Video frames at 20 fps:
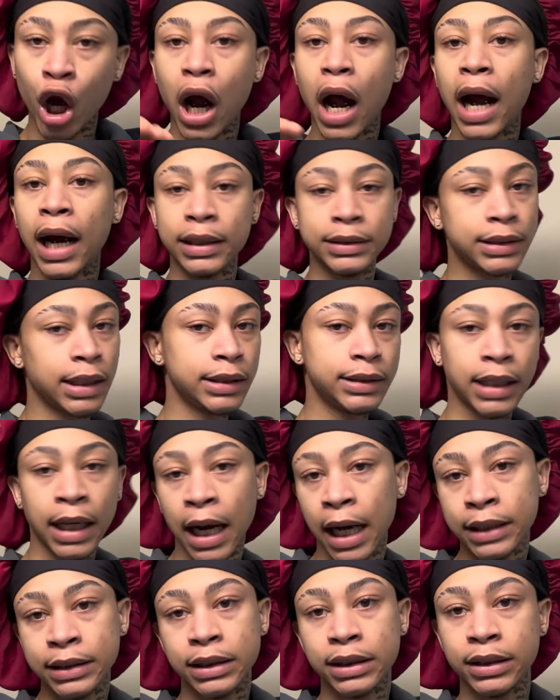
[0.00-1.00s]
I take that
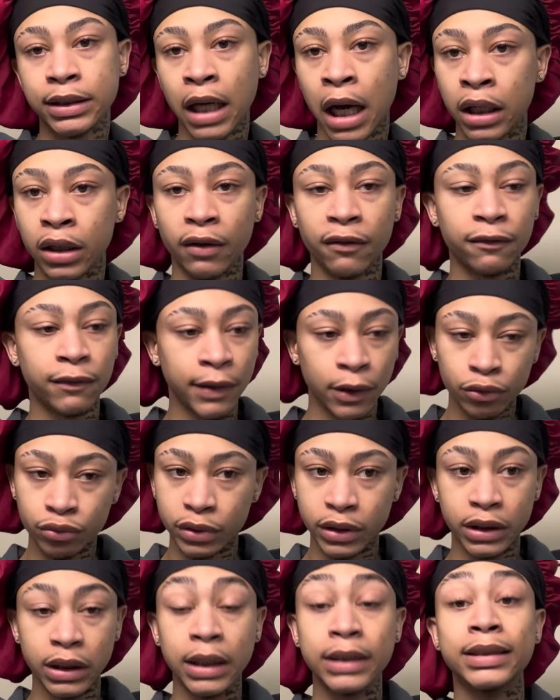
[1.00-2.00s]
as a sign of
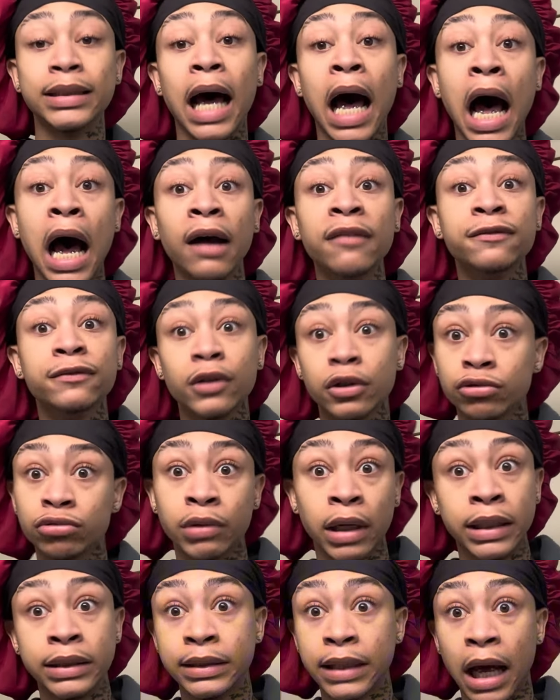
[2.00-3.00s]
flirting, cause I flirt
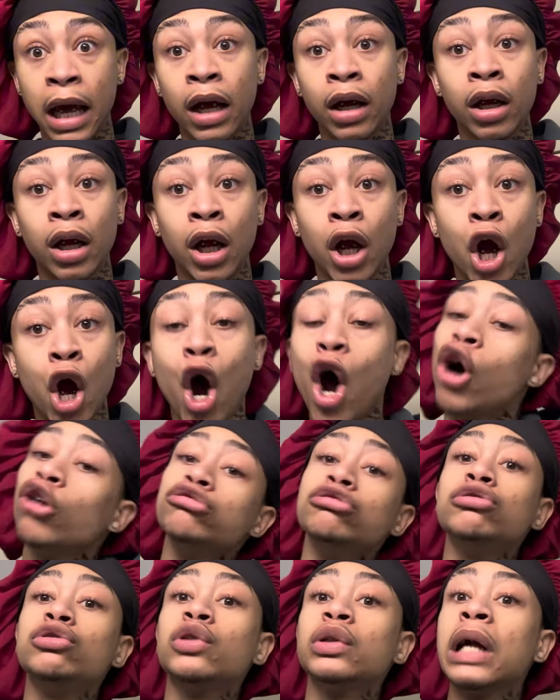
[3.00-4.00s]
like that oh,
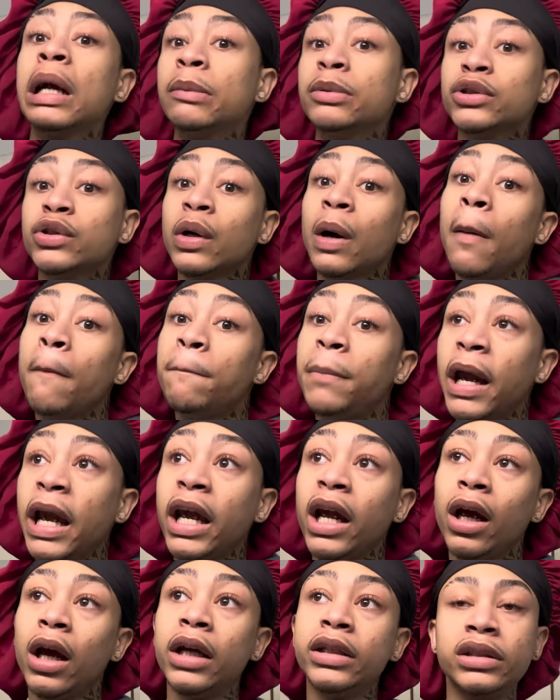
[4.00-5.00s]
you thought I was gonna
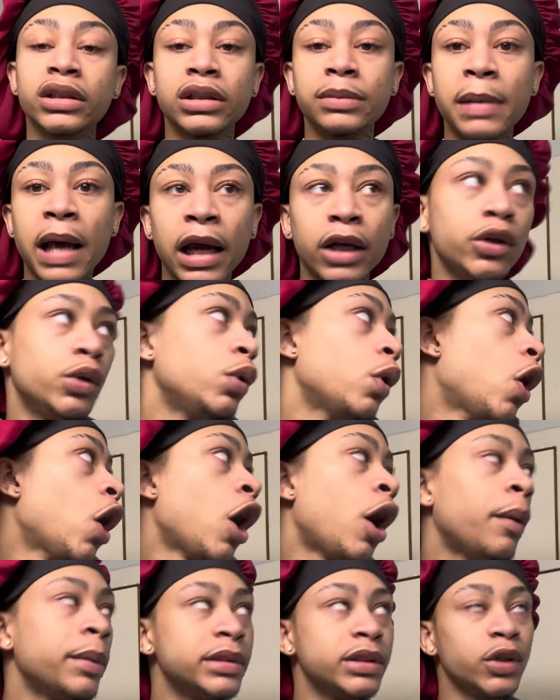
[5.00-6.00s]
bait and smack you. Oh,
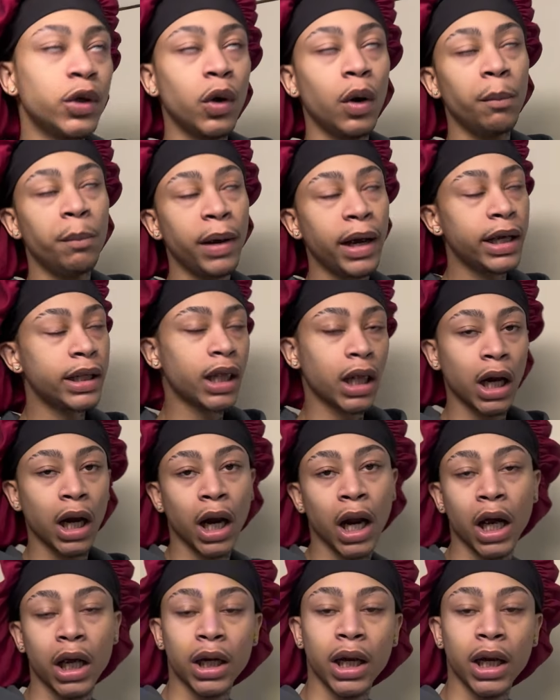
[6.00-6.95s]
I was gonna bait, da da da.